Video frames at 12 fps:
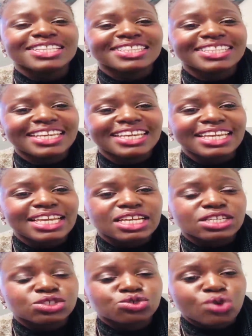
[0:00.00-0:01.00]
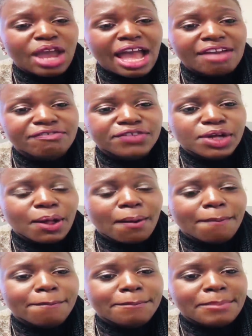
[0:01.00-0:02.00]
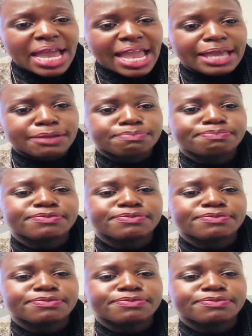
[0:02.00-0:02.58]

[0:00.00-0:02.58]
The travel ban.